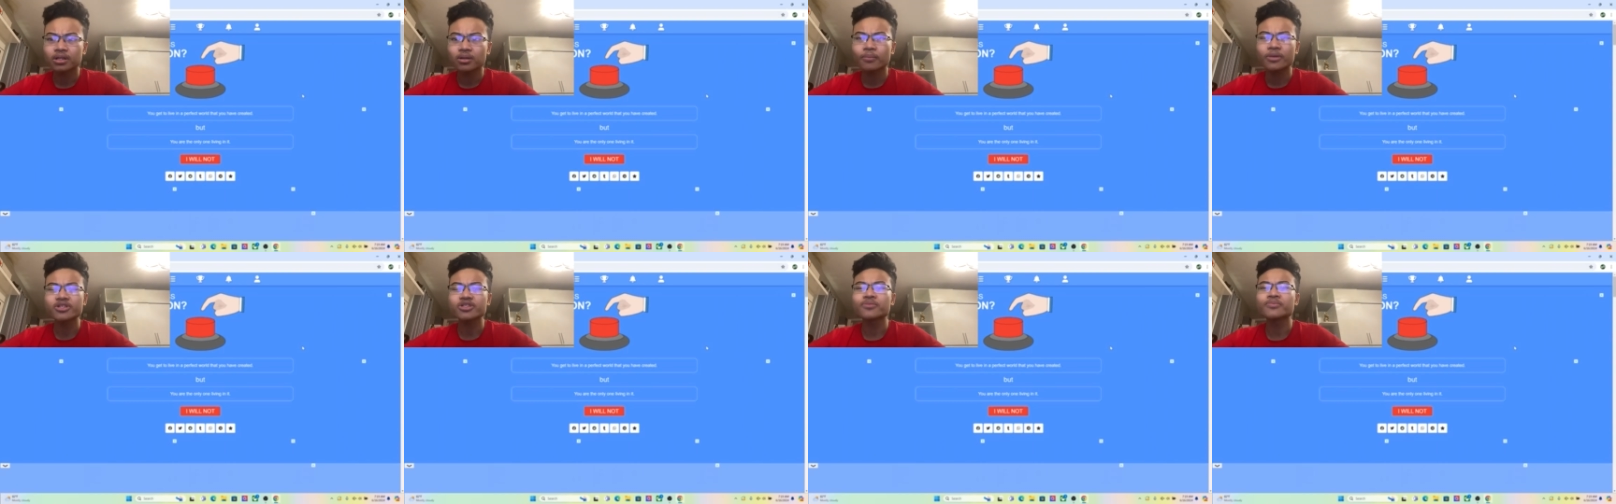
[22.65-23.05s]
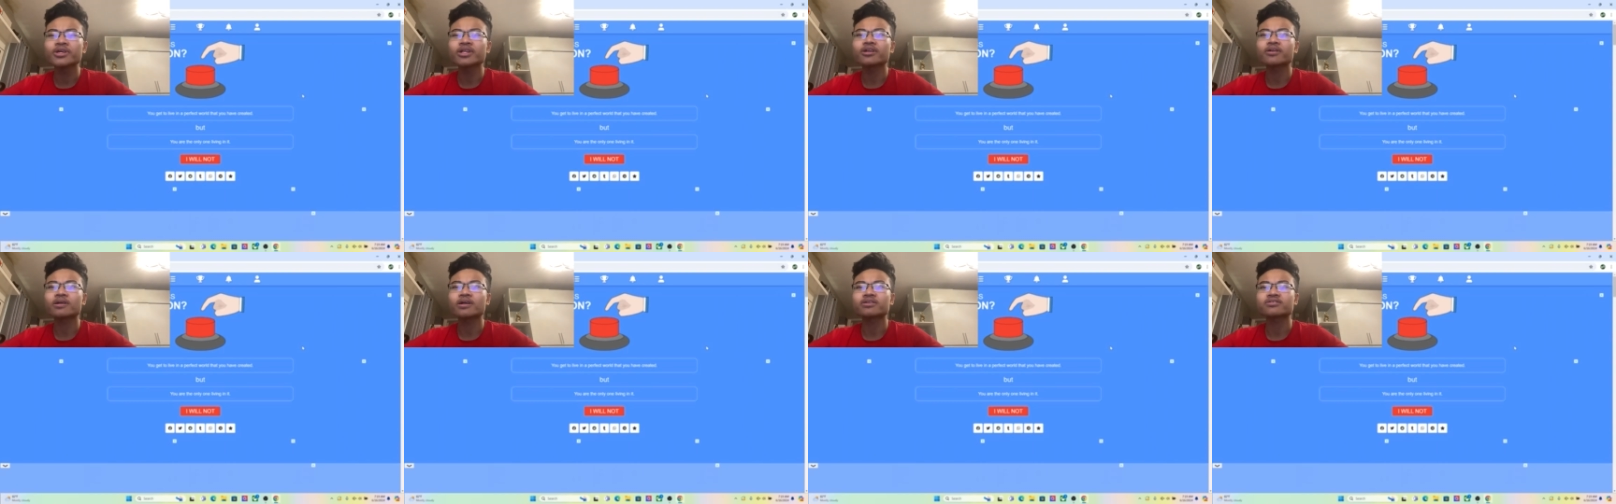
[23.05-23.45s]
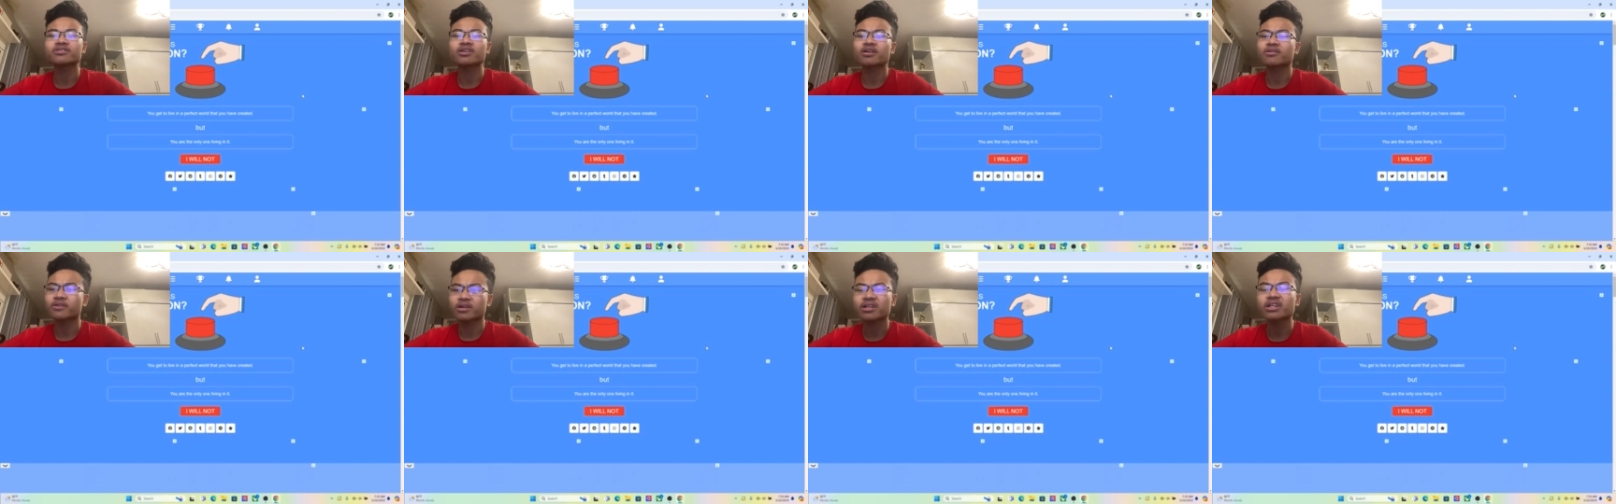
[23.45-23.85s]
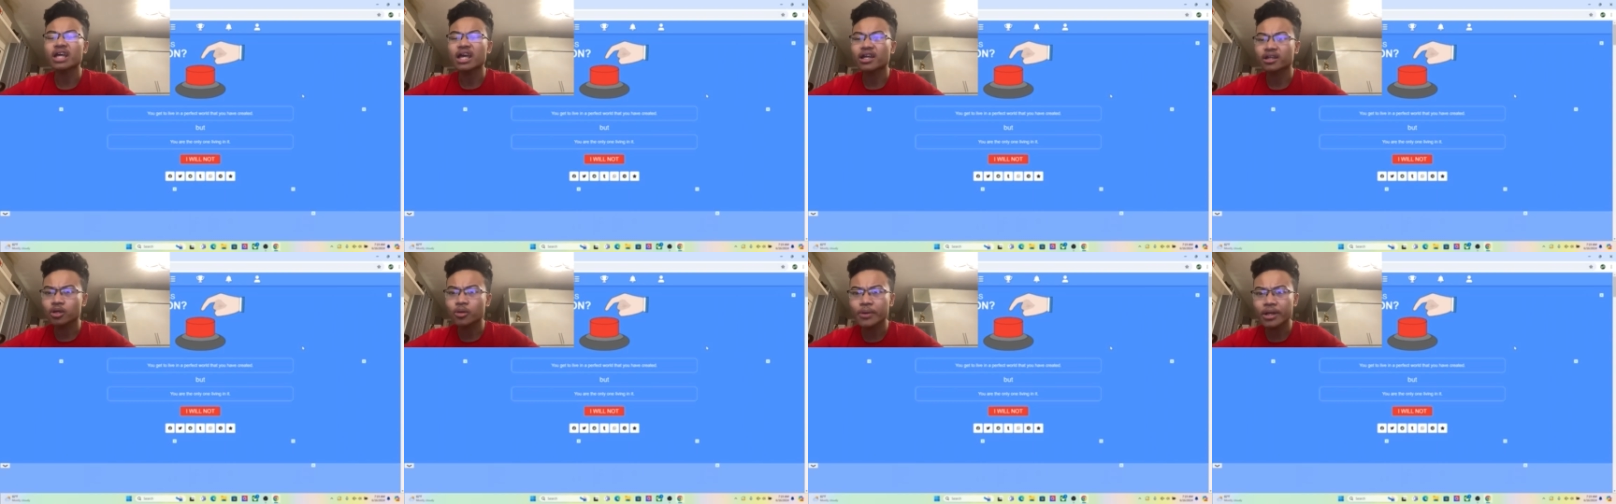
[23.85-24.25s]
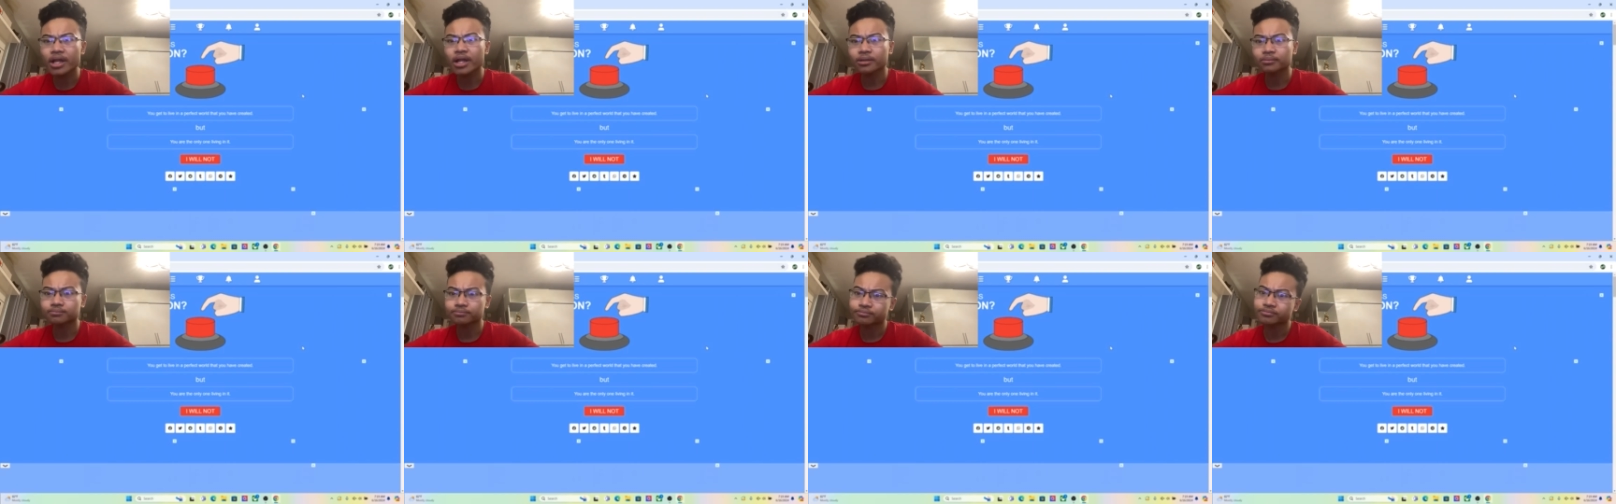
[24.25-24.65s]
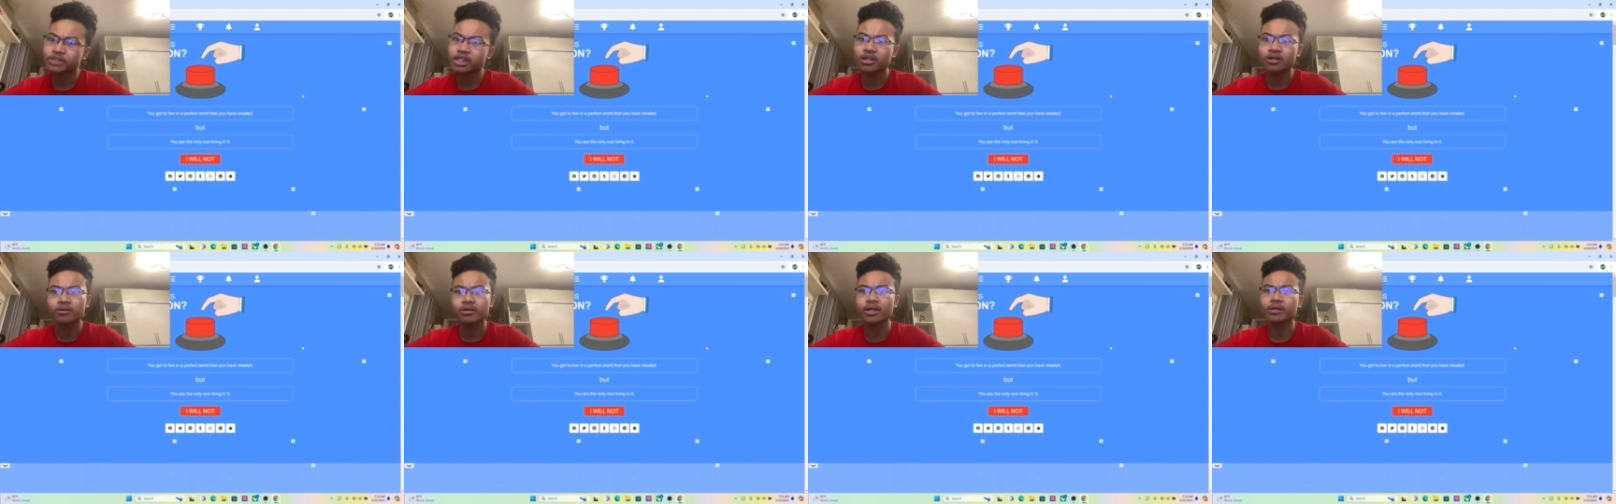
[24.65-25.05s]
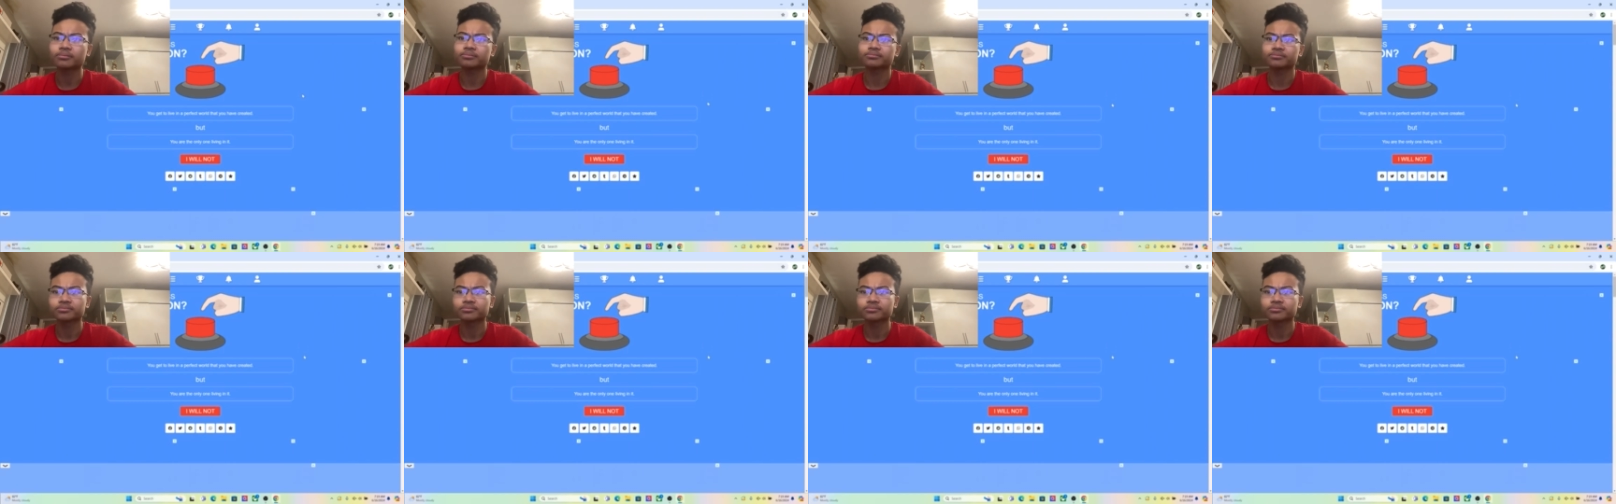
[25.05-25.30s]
Missing meter and story. And yeah, no man. Yeah, no man.